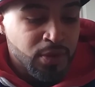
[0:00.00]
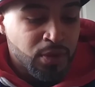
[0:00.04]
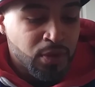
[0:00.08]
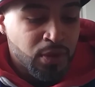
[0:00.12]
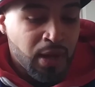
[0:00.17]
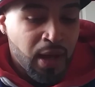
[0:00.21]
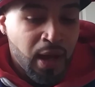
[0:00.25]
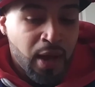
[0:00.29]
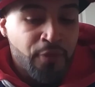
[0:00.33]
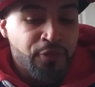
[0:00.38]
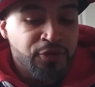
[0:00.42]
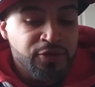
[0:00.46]

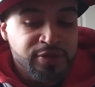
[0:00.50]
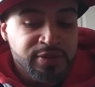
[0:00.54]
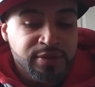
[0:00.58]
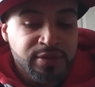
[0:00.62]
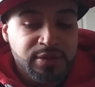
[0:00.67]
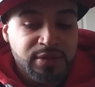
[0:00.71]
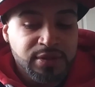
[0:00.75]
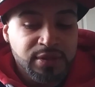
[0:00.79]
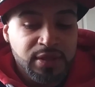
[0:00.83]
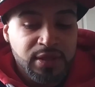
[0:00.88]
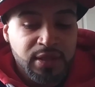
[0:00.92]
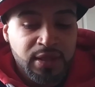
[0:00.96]
I was
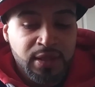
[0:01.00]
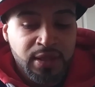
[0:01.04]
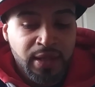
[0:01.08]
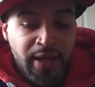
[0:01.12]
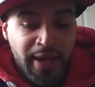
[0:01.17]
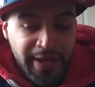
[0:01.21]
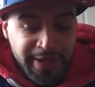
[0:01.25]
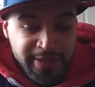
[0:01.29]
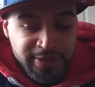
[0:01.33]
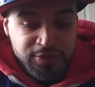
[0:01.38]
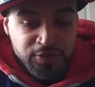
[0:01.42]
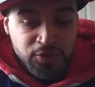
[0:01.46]
in
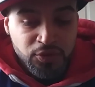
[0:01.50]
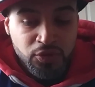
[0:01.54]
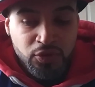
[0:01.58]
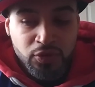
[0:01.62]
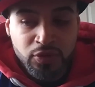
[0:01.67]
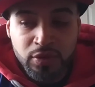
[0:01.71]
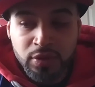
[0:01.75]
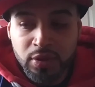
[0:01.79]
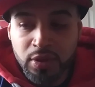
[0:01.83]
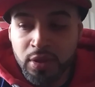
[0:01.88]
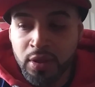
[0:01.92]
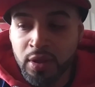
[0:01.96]
high
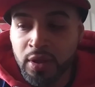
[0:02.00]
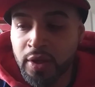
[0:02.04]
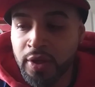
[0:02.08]
school.